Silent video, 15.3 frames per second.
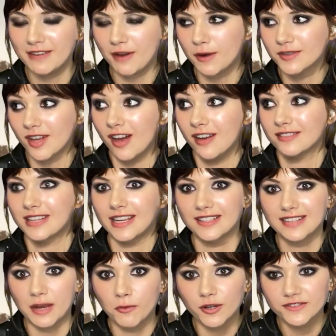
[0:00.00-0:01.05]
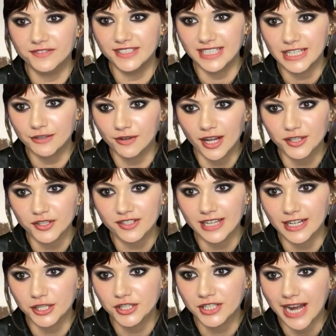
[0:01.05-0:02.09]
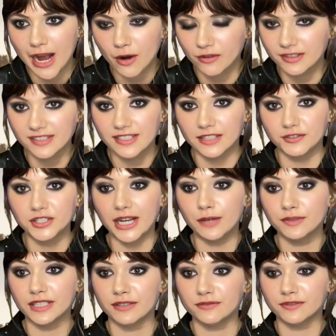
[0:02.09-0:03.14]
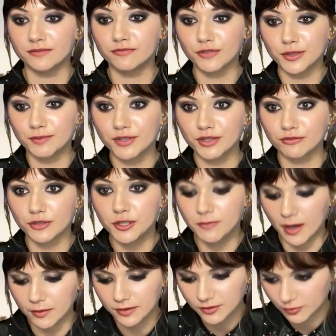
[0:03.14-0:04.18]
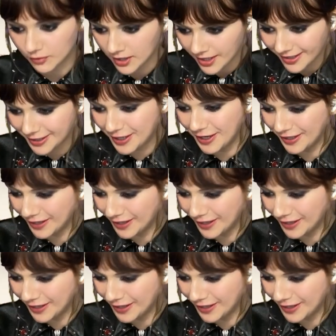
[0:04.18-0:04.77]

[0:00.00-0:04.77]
I was asking, say, what's for dinner, and I just had a shower instead of shouting from room to room, I would